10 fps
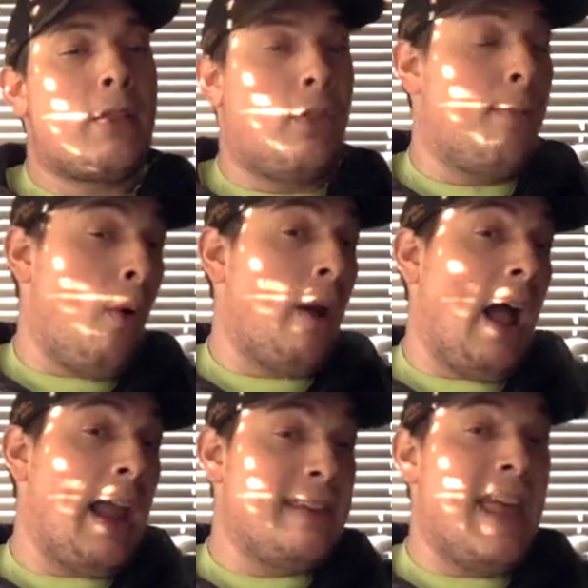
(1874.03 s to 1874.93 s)
to the
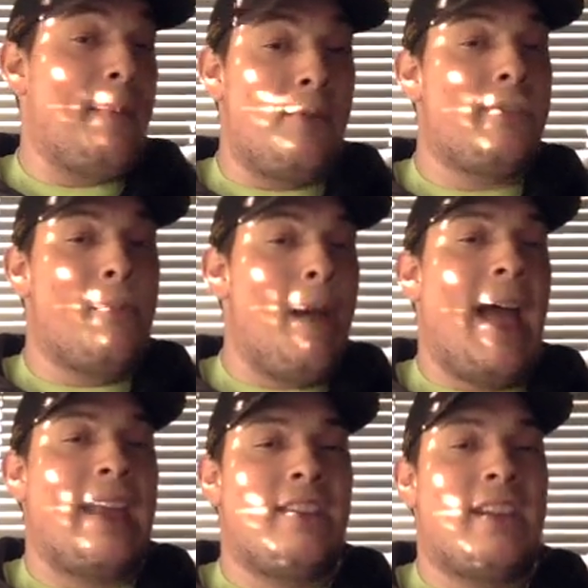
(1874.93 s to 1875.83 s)
point I damaged the
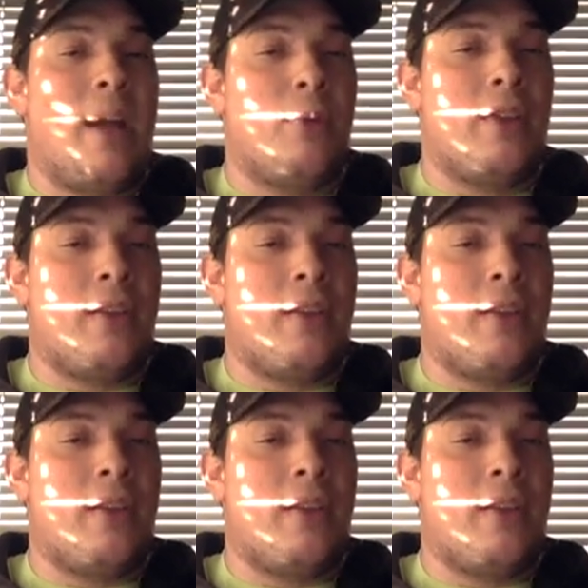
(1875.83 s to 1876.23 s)
magazine that was